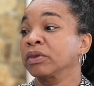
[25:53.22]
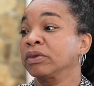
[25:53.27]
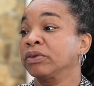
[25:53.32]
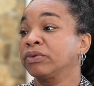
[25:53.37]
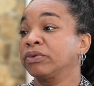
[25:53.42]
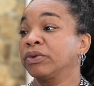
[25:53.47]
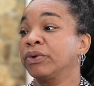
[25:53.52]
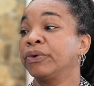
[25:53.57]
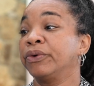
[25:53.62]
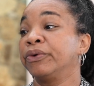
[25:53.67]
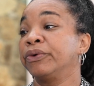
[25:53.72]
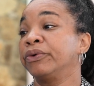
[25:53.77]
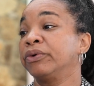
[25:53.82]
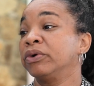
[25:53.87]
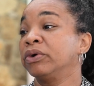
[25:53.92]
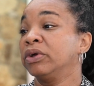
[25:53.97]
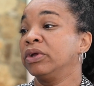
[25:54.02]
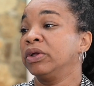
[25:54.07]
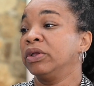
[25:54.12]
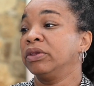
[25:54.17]
So
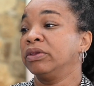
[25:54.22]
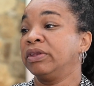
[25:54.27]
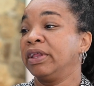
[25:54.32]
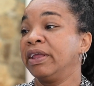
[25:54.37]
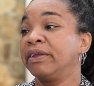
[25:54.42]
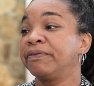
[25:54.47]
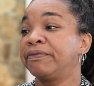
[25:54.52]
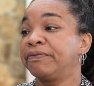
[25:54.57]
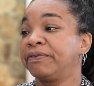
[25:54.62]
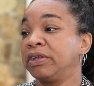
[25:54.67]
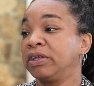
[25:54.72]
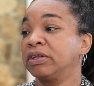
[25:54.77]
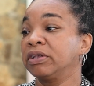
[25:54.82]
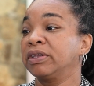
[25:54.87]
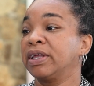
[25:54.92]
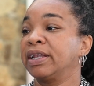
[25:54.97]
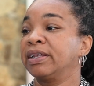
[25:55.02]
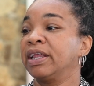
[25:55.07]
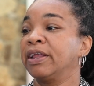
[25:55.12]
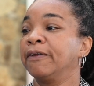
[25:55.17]
they feel
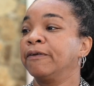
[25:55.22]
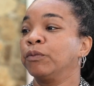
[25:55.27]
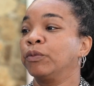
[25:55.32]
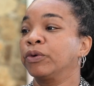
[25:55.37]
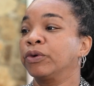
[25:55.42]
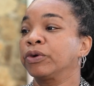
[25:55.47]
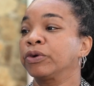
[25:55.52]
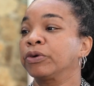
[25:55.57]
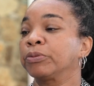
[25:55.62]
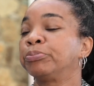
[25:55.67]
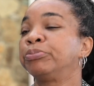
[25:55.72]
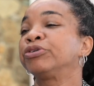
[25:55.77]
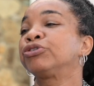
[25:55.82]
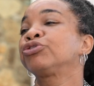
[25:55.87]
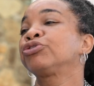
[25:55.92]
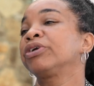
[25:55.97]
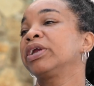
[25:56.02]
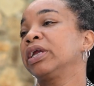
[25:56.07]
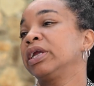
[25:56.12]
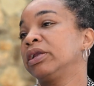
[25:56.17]
that they were
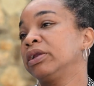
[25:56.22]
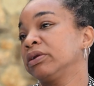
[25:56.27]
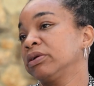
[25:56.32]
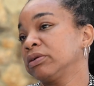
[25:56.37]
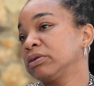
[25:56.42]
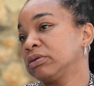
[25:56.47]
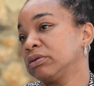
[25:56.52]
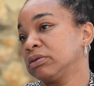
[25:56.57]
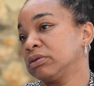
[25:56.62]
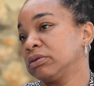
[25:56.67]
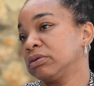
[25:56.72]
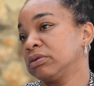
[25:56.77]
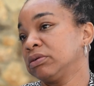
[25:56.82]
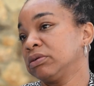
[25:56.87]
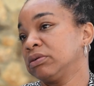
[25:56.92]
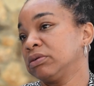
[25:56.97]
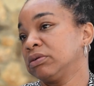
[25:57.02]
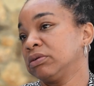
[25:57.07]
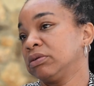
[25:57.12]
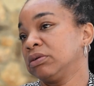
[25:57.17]
betrayed.
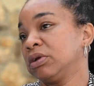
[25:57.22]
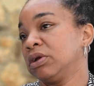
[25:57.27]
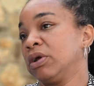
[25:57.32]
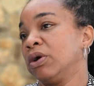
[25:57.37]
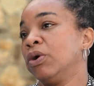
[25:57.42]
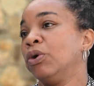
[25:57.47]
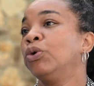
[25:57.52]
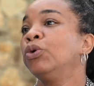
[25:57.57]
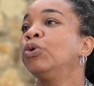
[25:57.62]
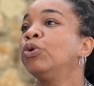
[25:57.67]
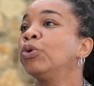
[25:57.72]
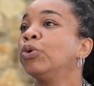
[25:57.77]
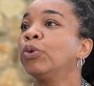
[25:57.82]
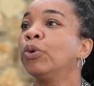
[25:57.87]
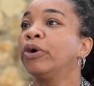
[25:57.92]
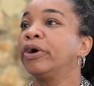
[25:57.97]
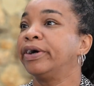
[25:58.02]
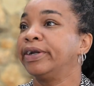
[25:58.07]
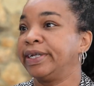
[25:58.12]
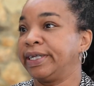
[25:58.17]

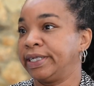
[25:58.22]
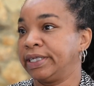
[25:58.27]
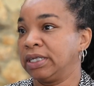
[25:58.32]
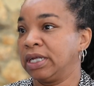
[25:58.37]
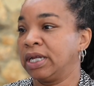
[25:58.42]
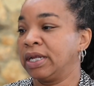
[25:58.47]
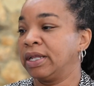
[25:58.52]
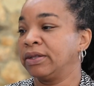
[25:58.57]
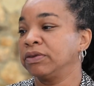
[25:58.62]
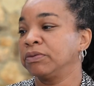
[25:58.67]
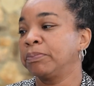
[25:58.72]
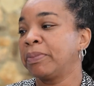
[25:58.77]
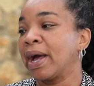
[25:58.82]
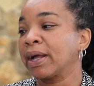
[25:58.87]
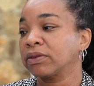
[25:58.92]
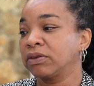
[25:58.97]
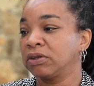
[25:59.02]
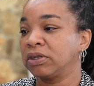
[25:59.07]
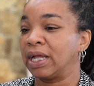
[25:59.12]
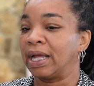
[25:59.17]
Who are they? And
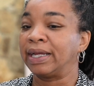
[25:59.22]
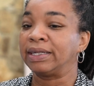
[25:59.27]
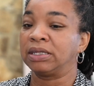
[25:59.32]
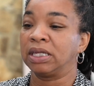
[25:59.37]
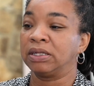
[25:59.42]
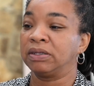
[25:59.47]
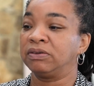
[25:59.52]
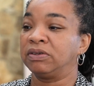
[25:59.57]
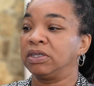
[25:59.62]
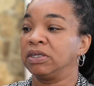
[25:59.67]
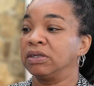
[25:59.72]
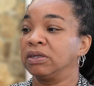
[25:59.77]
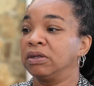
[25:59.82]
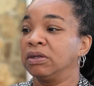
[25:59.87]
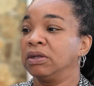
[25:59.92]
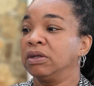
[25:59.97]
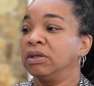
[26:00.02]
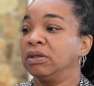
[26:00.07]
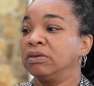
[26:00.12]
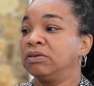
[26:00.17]
back to the identity.
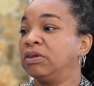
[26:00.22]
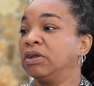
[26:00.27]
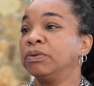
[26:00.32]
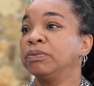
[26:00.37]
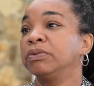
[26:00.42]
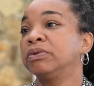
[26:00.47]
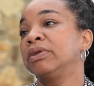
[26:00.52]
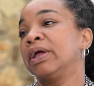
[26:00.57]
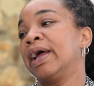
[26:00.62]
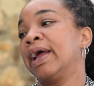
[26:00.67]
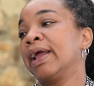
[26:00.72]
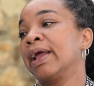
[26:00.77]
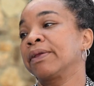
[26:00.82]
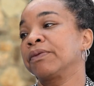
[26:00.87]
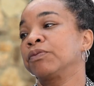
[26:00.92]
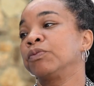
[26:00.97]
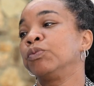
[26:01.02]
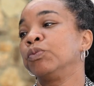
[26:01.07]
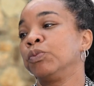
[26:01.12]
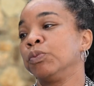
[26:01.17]

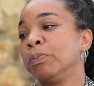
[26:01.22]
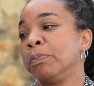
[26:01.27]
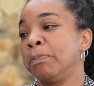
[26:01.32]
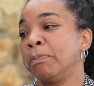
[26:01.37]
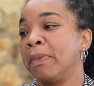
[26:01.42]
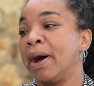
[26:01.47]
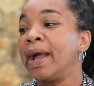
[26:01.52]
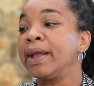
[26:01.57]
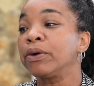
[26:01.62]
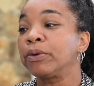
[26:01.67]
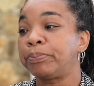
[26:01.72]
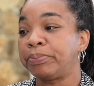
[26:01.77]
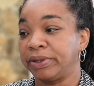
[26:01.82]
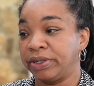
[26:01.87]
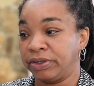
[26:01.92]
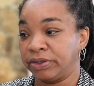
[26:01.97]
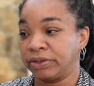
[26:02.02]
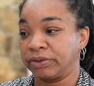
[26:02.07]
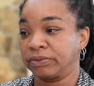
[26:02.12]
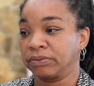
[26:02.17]
My
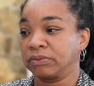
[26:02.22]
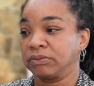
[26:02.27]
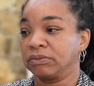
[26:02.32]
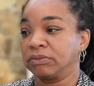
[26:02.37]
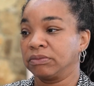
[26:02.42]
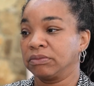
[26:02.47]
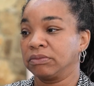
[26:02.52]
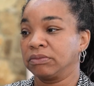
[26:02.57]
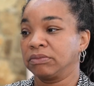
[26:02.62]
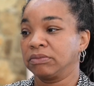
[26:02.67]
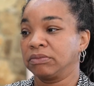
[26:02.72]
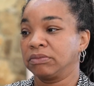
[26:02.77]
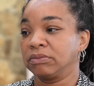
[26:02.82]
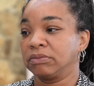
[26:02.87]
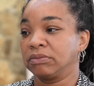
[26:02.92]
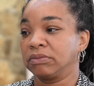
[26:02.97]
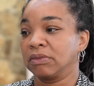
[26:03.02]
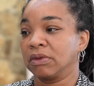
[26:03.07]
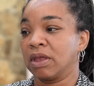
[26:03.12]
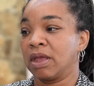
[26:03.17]
opinion,
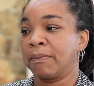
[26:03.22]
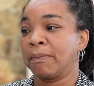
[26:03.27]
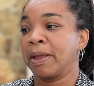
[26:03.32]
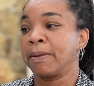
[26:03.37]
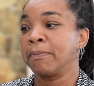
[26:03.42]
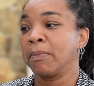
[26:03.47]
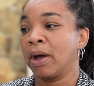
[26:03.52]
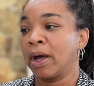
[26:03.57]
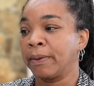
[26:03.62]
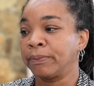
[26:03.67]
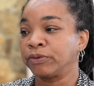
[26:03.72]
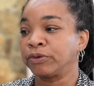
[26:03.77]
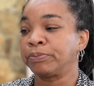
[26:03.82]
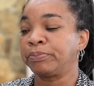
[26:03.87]
and my mom's